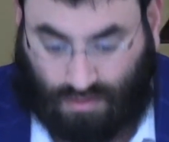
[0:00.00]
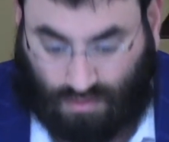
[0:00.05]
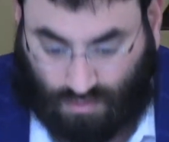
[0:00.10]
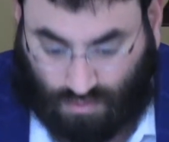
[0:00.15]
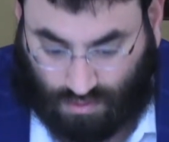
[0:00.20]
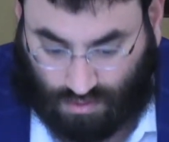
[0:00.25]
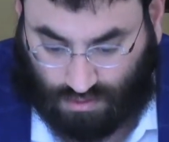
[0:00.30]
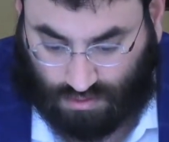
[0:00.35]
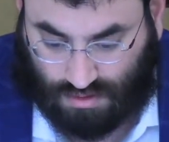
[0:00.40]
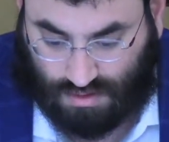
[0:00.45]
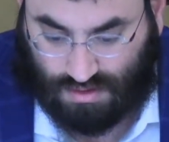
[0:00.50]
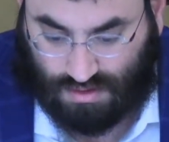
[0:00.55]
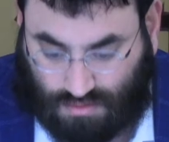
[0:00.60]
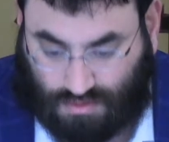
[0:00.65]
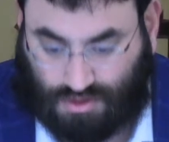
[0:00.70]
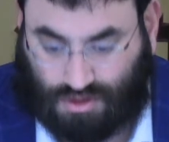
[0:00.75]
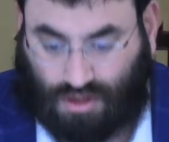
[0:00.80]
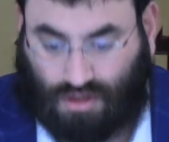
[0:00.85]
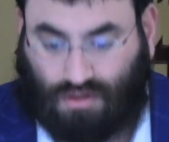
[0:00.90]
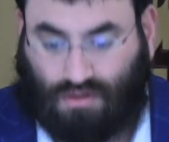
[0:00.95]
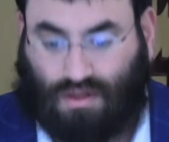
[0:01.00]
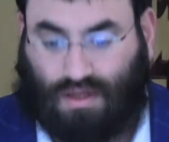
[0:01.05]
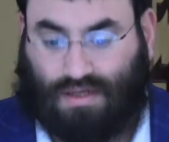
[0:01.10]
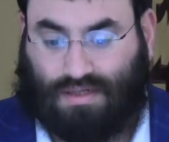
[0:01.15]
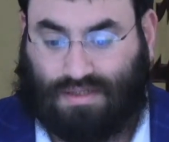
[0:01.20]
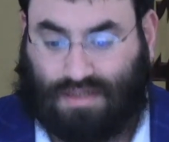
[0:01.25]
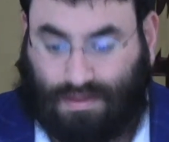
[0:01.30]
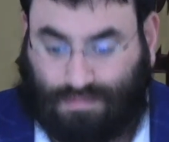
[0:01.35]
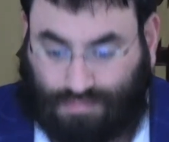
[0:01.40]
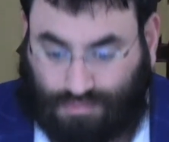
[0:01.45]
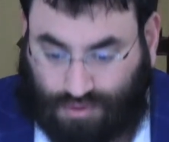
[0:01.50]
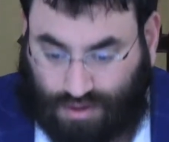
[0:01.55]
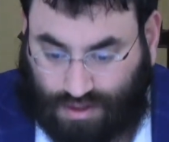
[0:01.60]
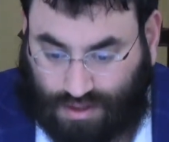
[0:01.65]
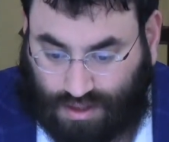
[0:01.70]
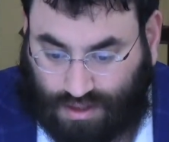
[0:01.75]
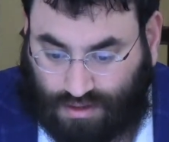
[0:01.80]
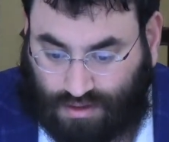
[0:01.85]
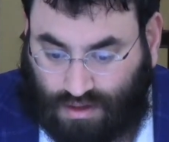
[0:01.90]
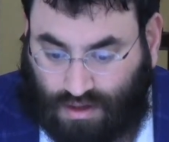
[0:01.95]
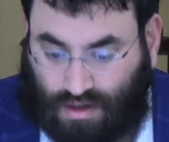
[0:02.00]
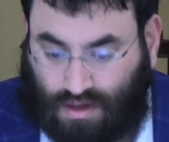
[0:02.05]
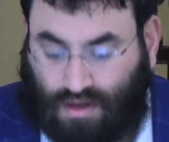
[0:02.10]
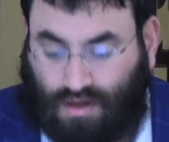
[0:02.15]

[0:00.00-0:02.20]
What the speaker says: worlds are like separated